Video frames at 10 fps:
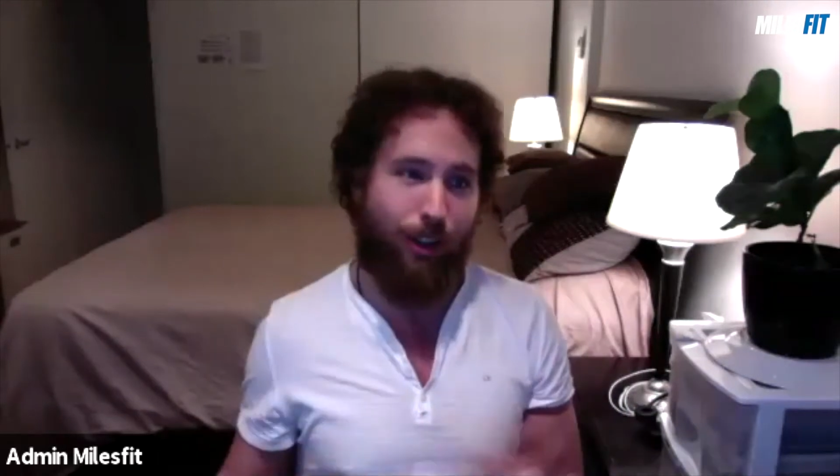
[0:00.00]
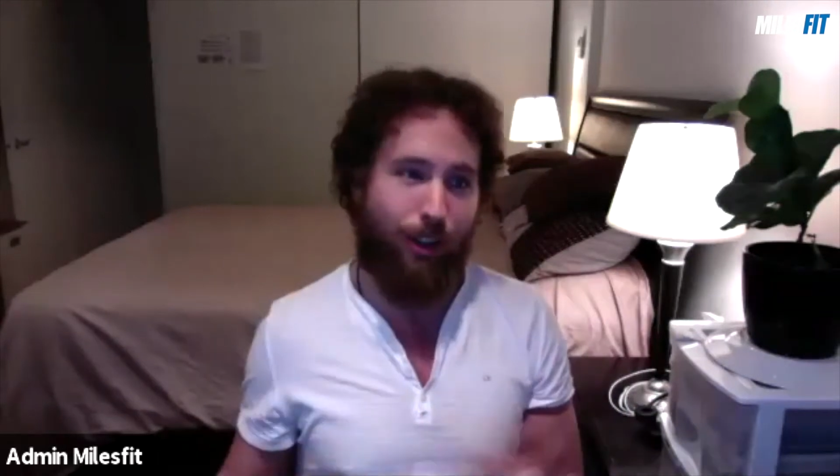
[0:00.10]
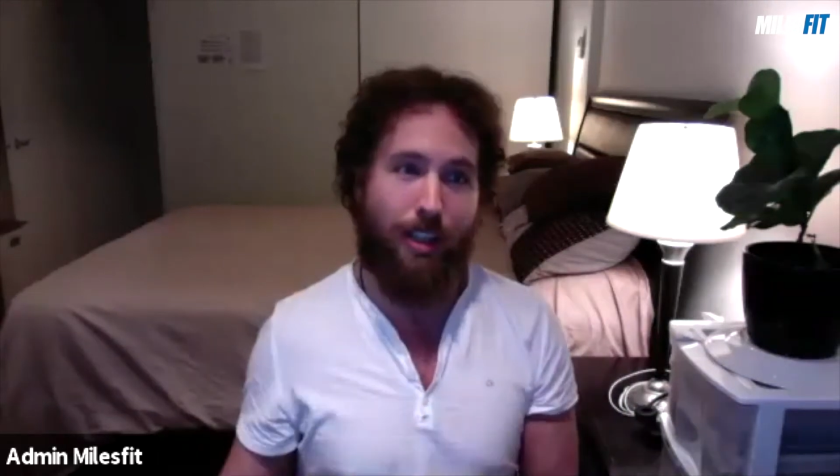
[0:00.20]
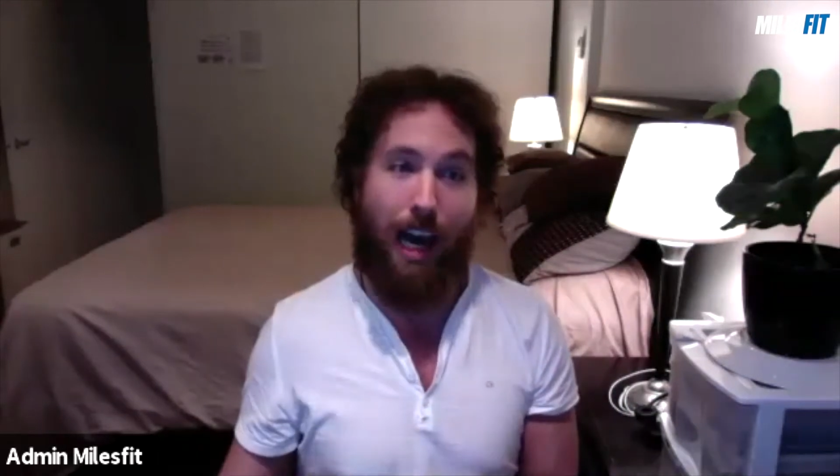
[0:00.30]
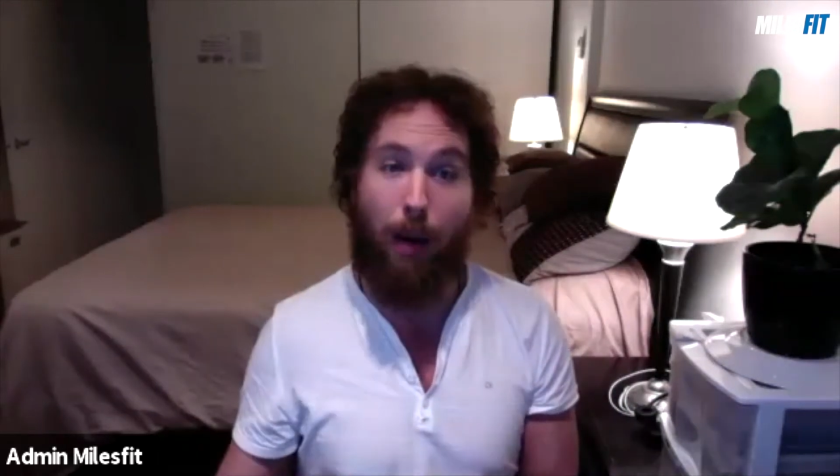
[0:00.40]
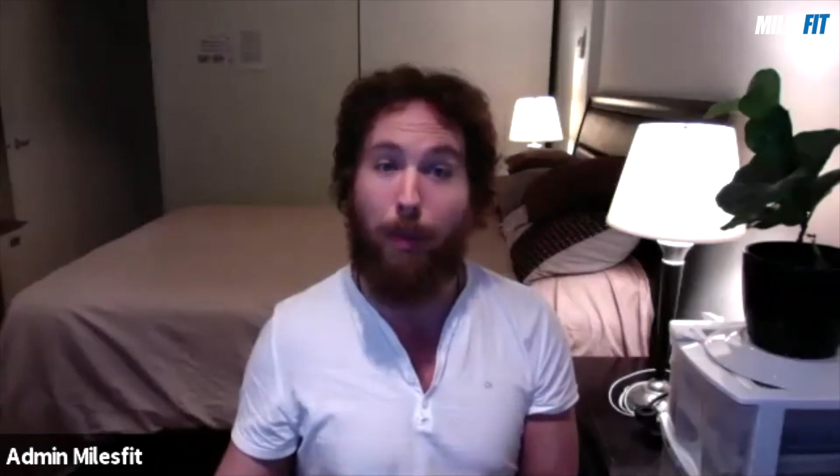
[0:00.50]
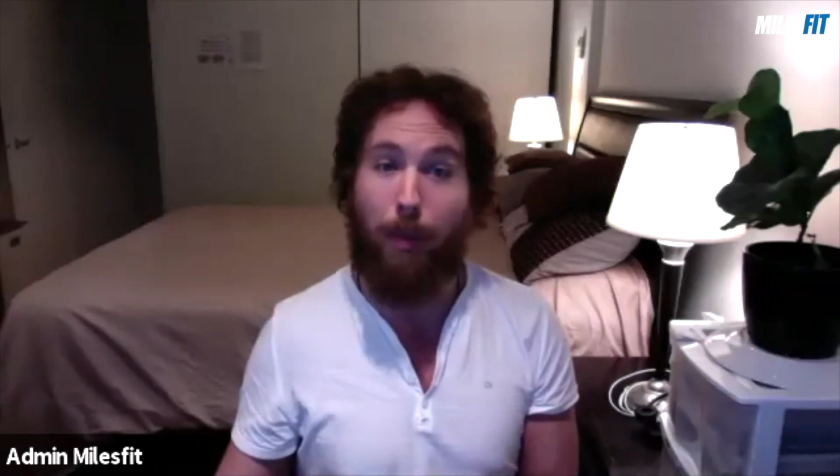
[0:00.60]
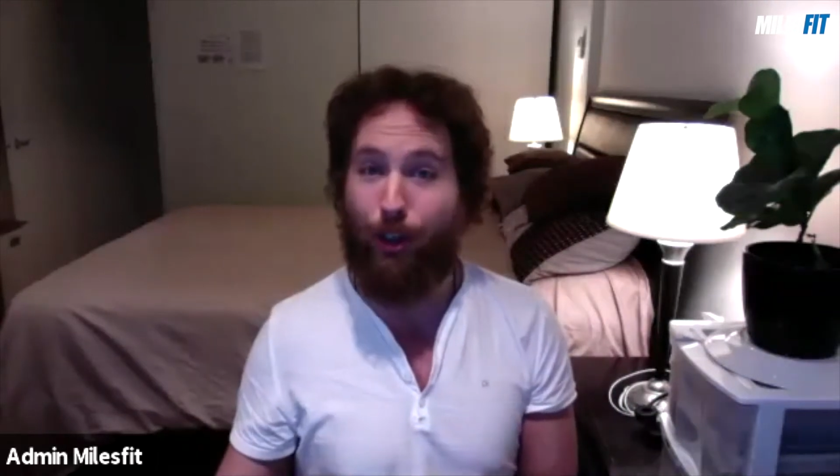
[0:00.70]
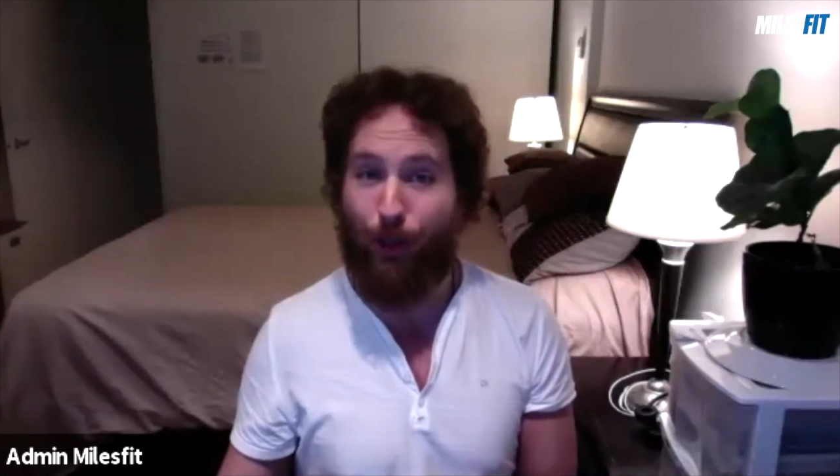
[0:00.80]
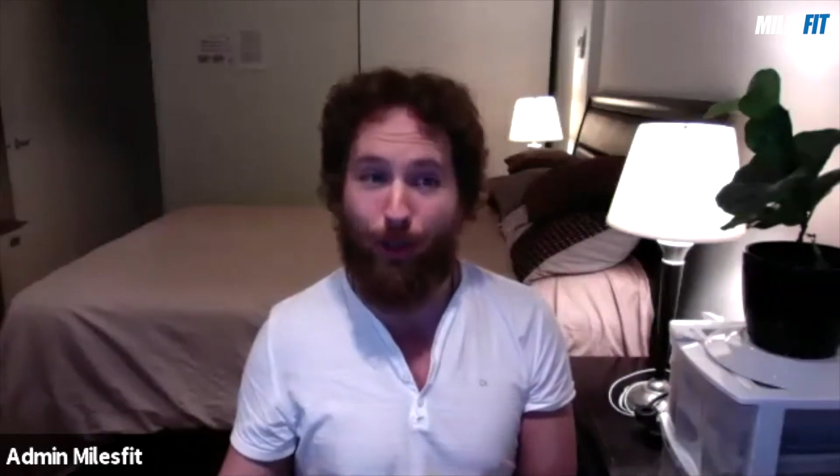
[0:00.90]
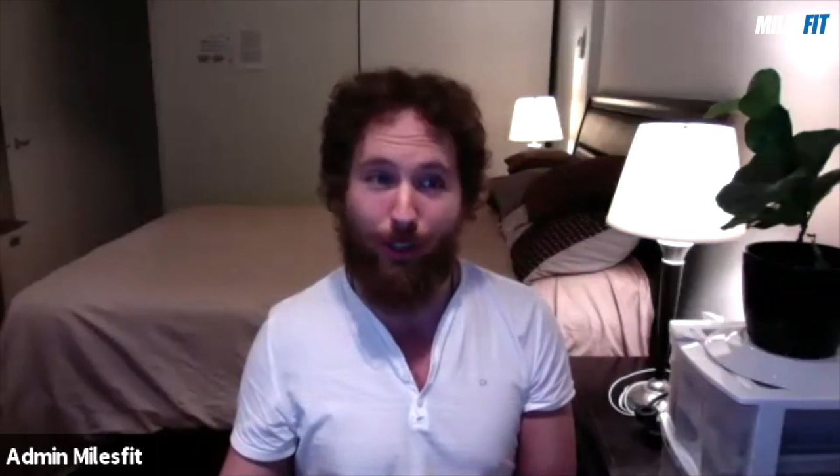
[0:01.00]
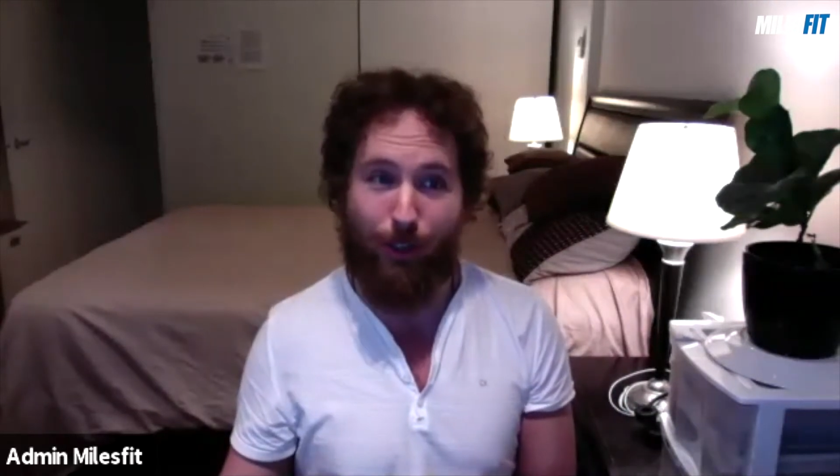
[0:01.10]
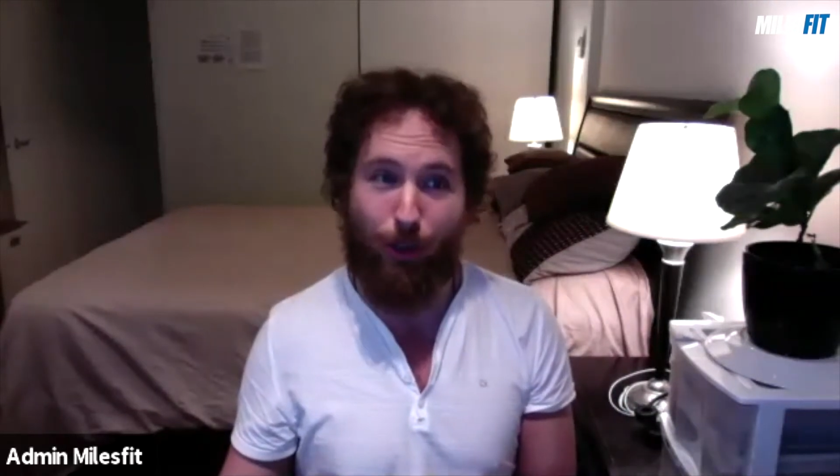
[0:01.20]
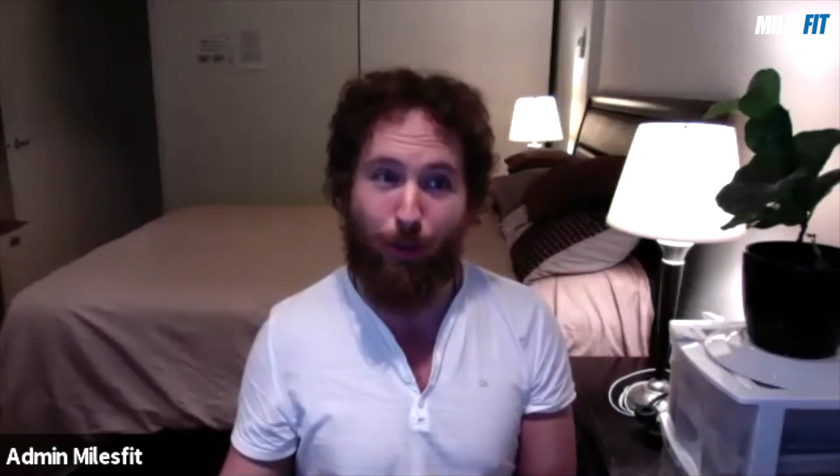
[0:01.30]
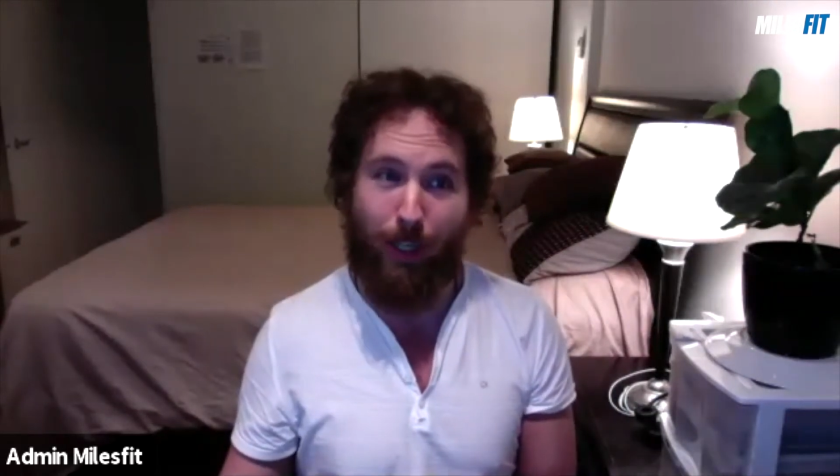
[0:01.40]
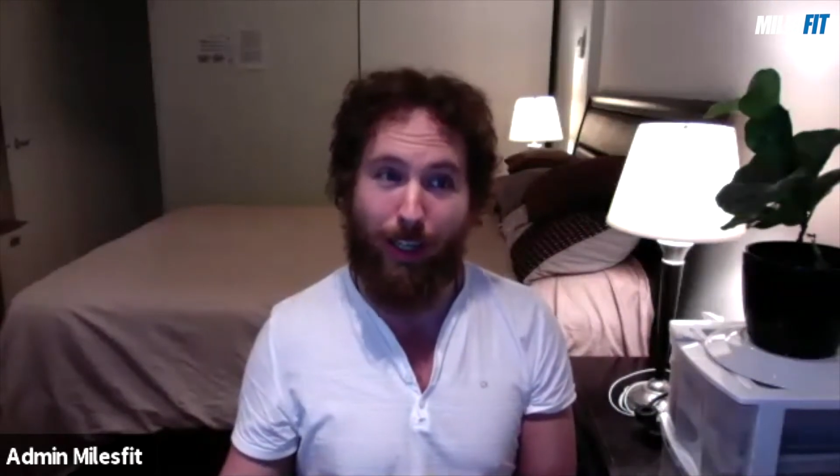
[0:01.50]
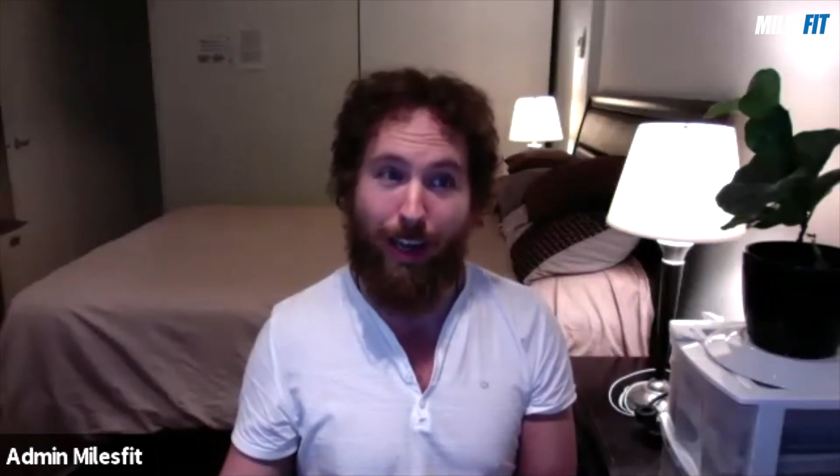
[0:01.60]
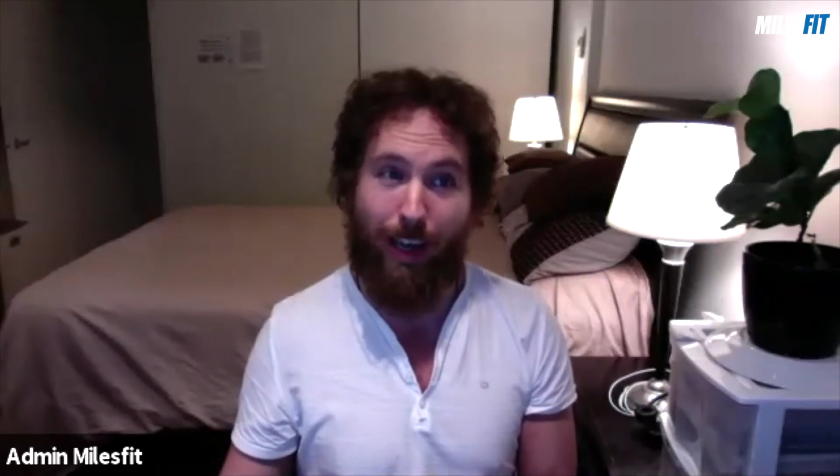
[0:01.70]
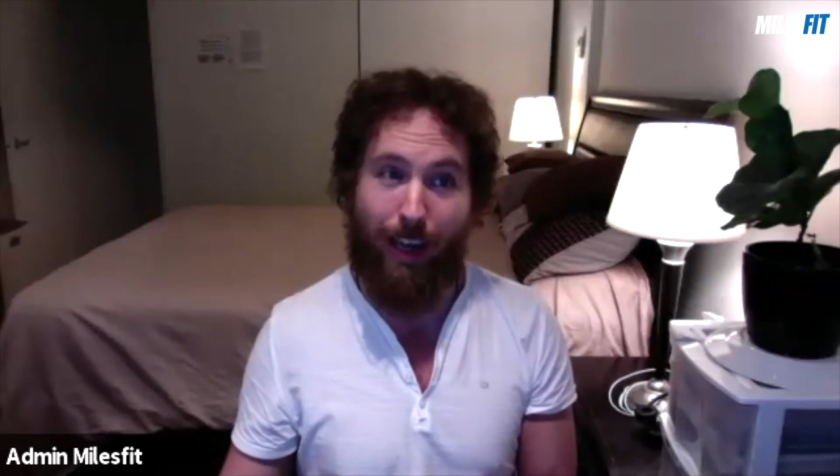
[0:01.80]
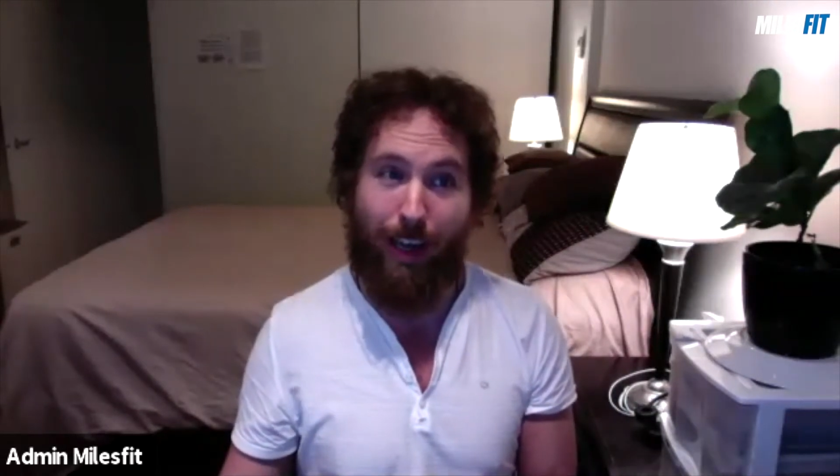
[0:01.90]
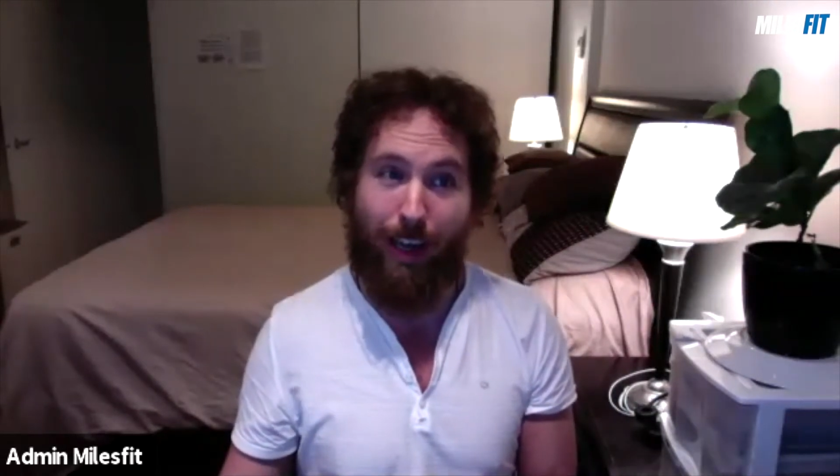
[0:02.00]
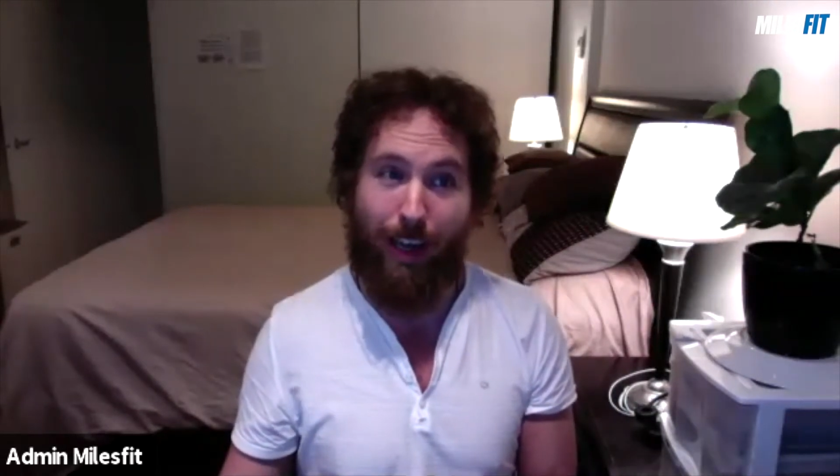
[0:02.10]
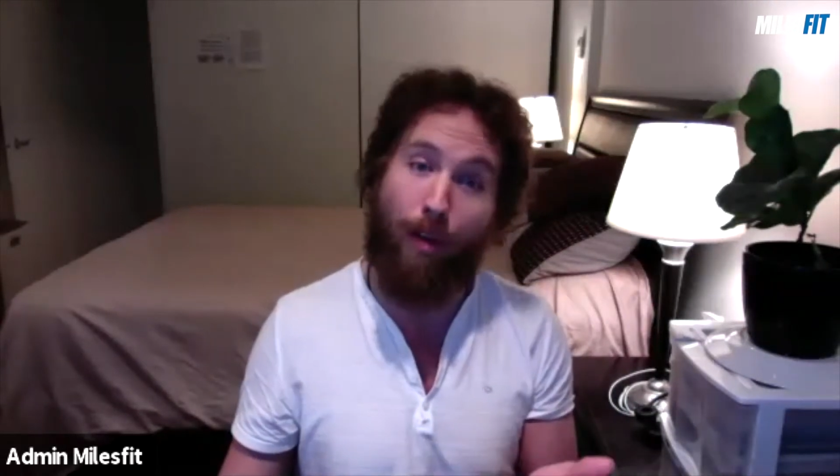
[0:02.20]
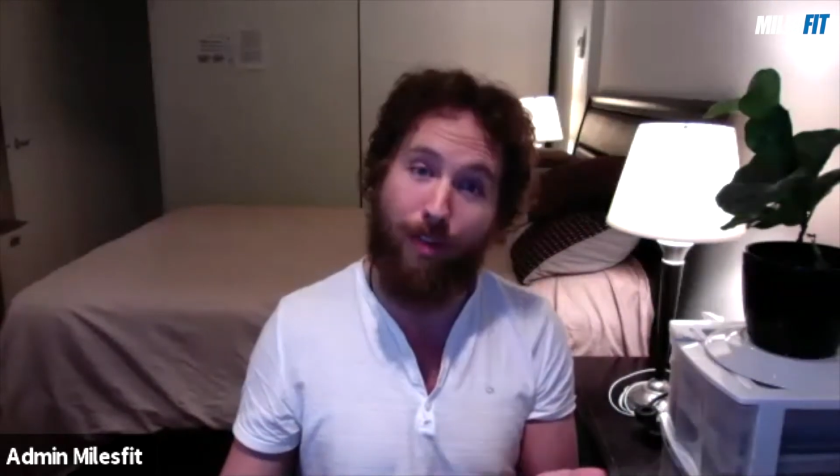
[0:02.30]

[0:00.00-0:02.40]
It's just how much are you consuming and how